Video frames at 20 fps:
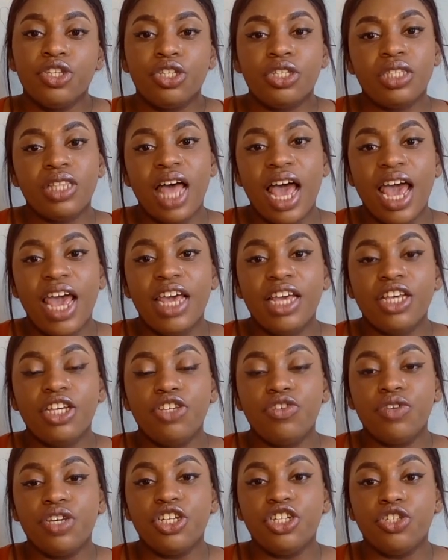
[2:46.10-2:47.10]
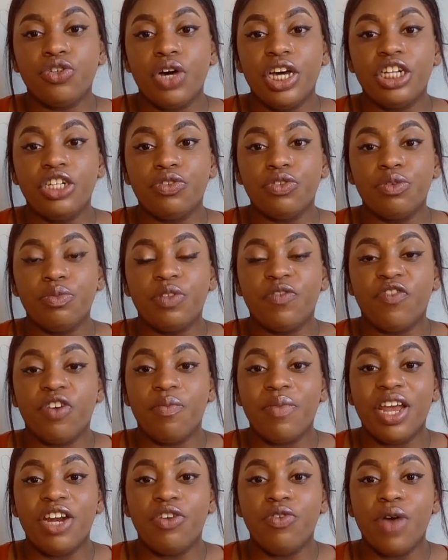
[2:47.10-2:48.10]
Like, you can join groups for
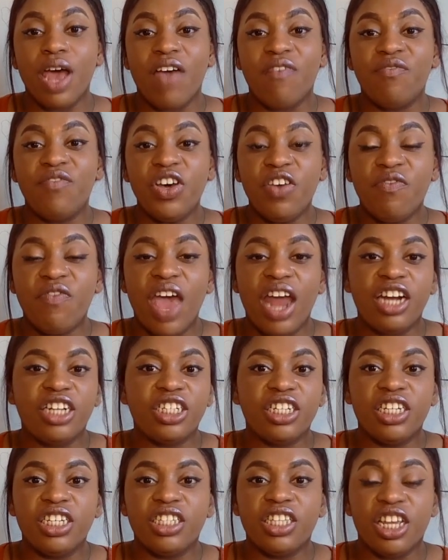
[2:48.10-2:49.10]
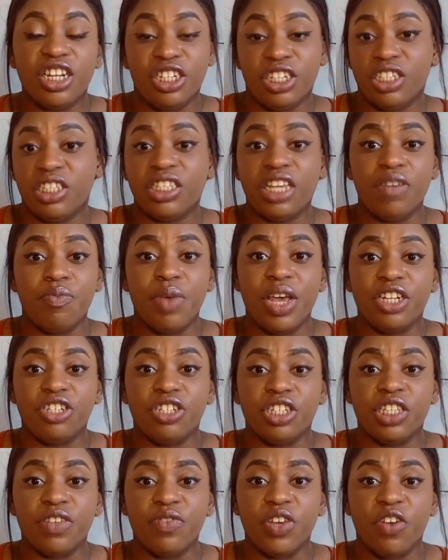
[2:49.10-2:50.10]
men who have foot fetishes and just send
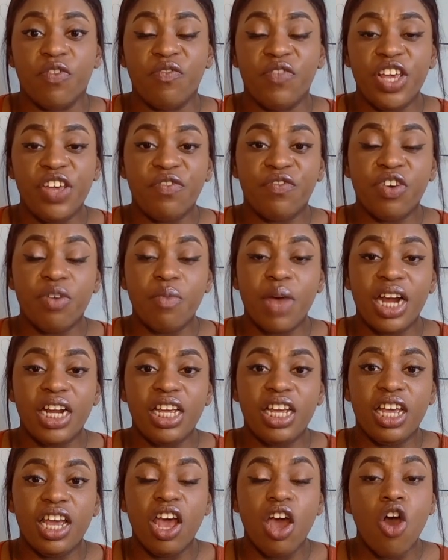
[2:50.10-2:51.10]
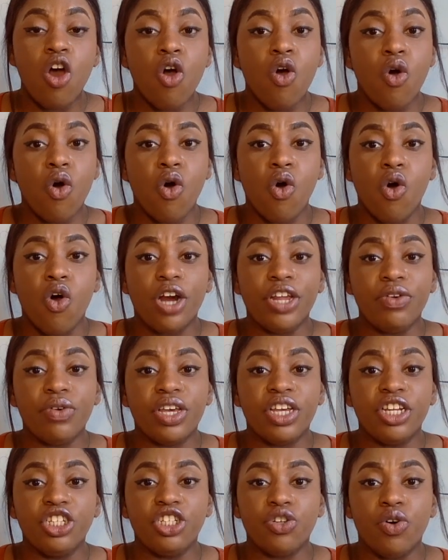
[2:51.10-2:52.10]
pictures of your feet for money. Or you
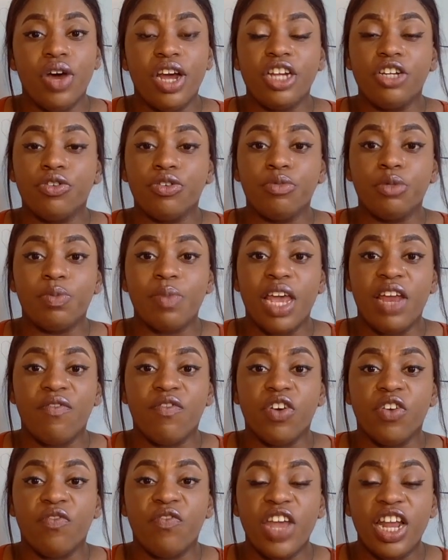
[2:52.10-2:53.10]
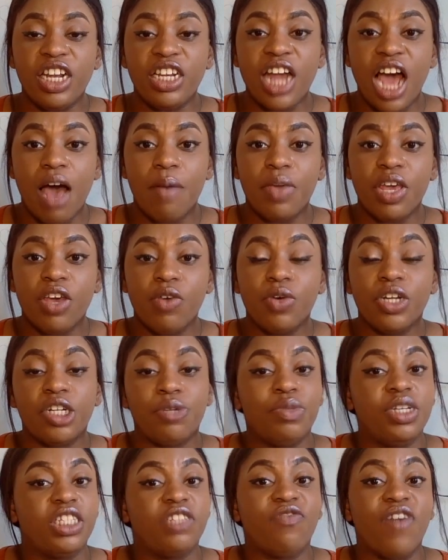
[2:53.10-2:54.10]
can join groups made for vendomming, which
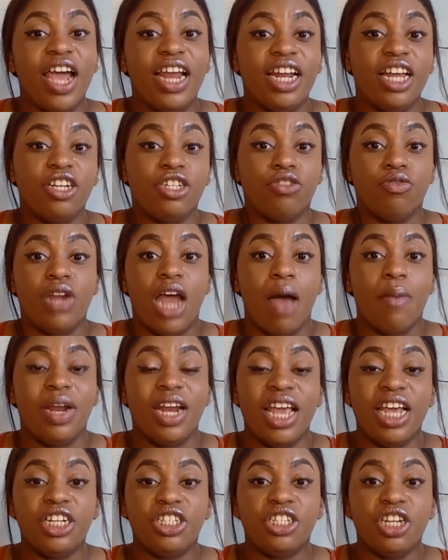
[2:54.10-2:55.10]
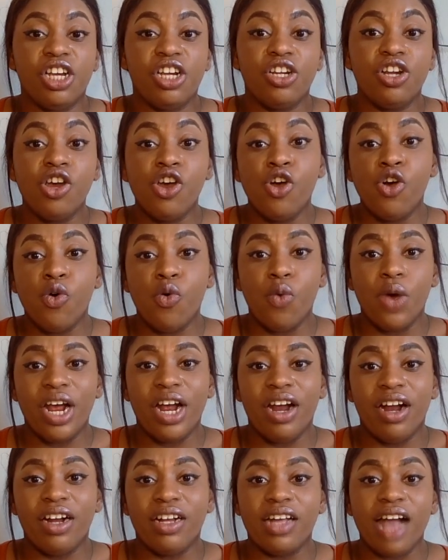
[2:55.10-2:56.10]
means financial domination,
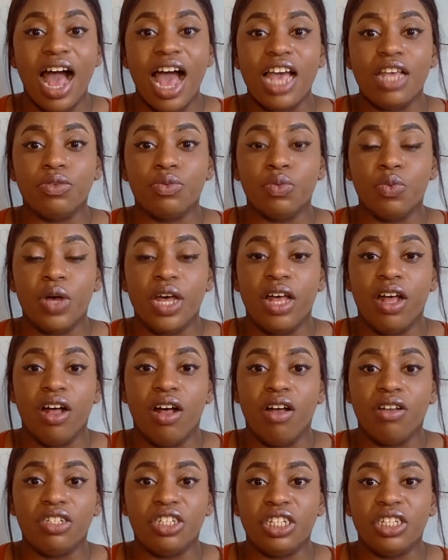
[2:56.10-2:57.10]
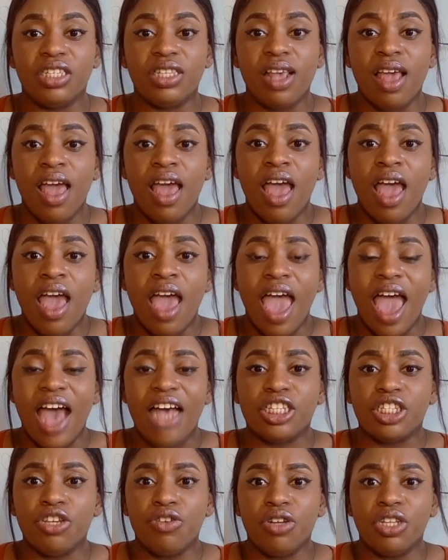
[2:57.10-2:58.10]
where guys will just
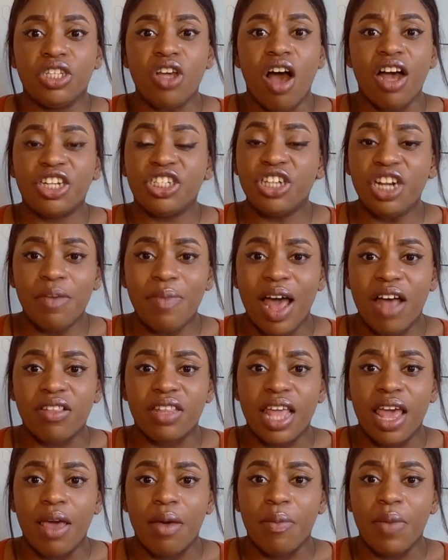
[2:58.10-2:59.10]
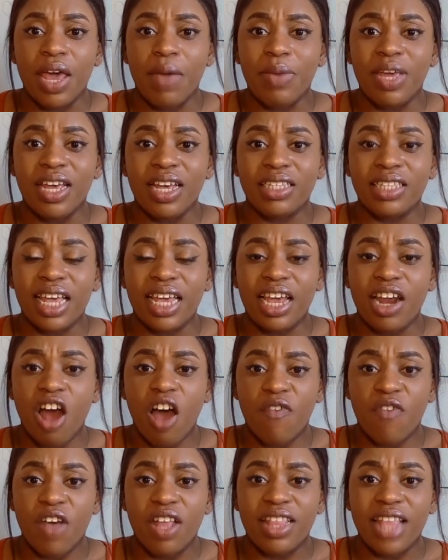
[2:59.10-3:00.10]
ask you to talk shit about them because they get
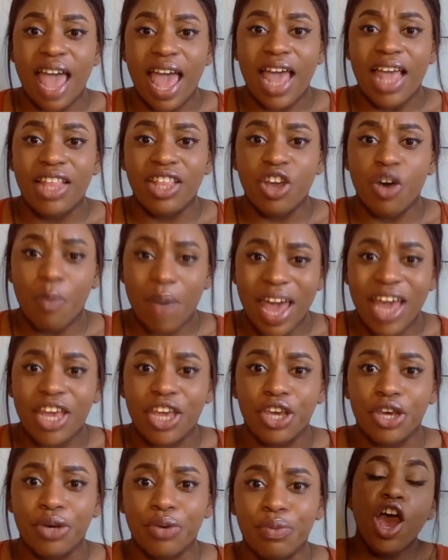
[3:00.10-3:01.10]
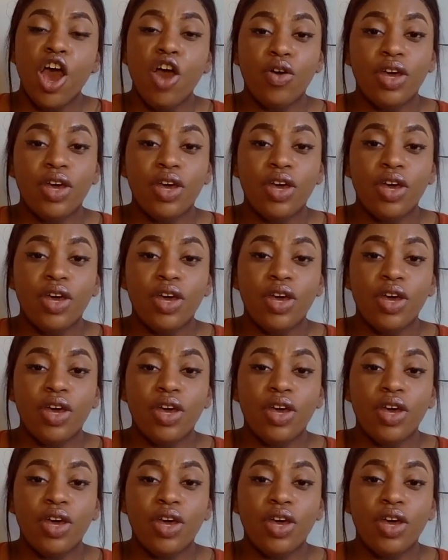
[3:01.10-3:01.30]
off on that and they'll pay you.